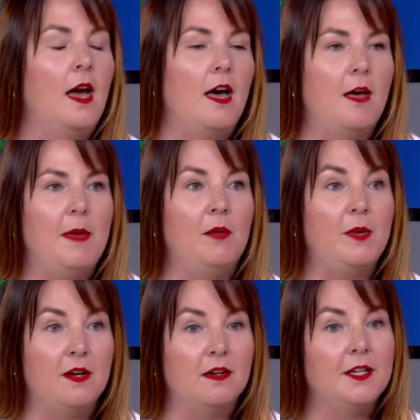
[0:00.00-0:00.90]
Um, and
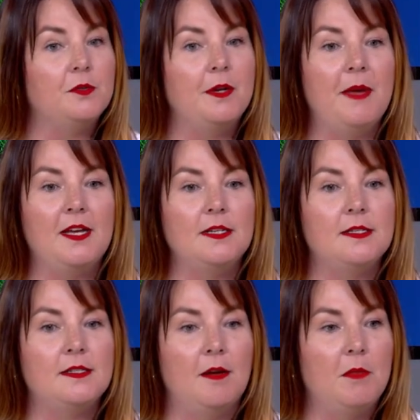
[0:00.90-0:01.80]
we are inquiry
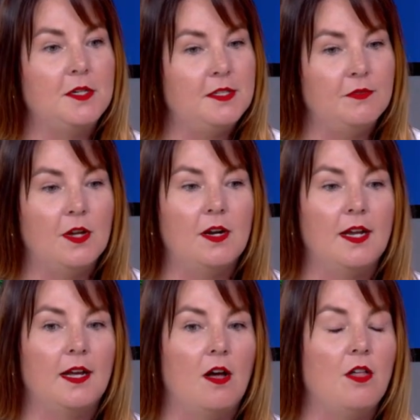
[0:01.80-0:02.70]
based, immersive
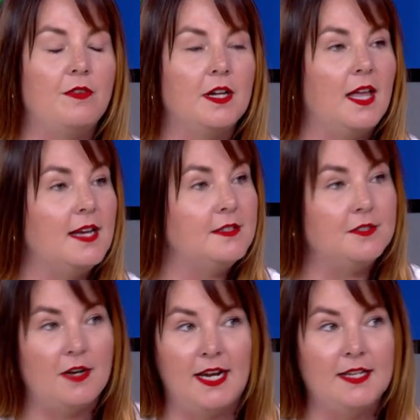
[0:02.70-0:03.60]
learning. All of our
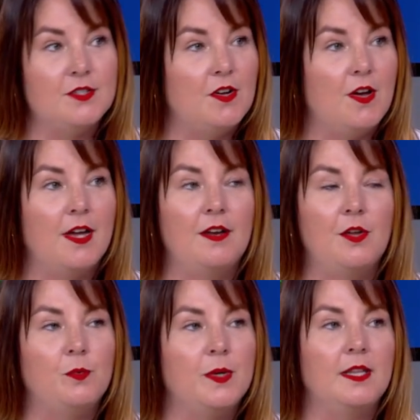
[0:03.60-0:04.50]
classes are hands on.
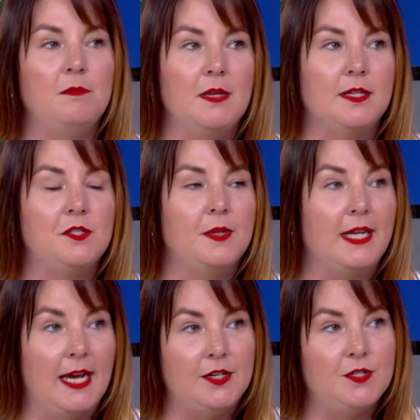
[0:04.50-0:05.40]
They're really meant to
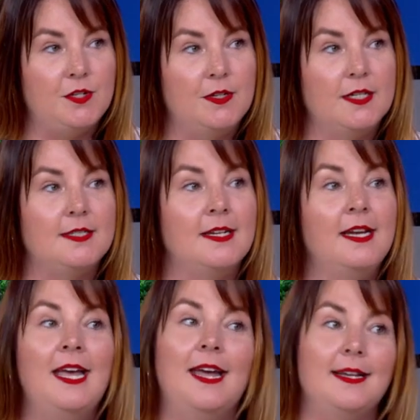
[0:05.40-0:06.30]
engage students
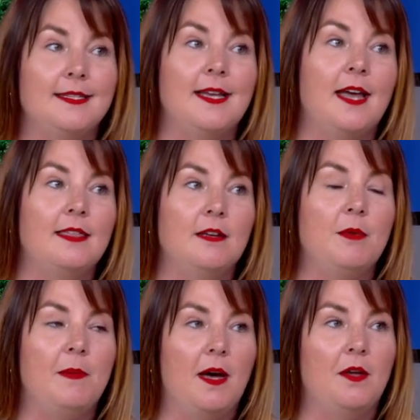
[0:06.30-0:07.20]
and excite
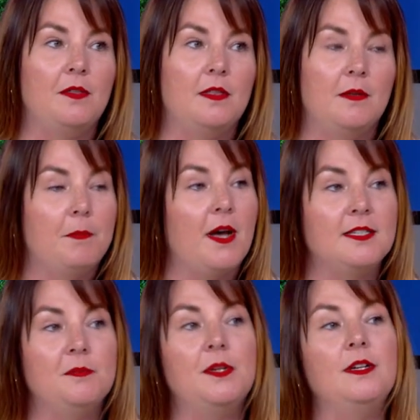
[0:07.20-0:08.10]
them about the
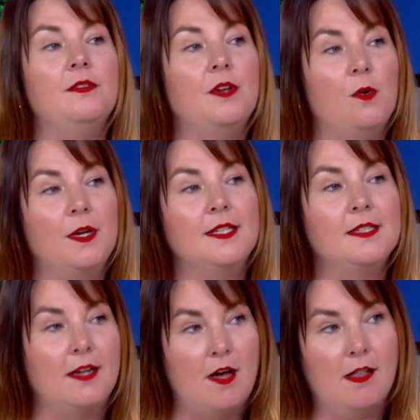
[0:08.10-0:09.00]
possibility of going
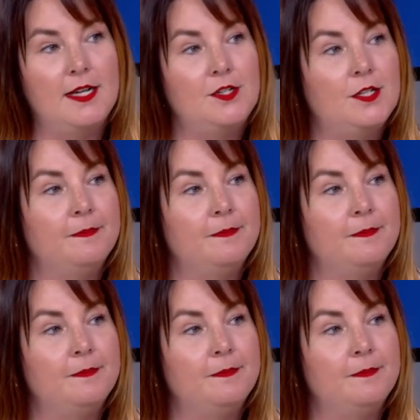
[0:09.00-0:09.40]
to college.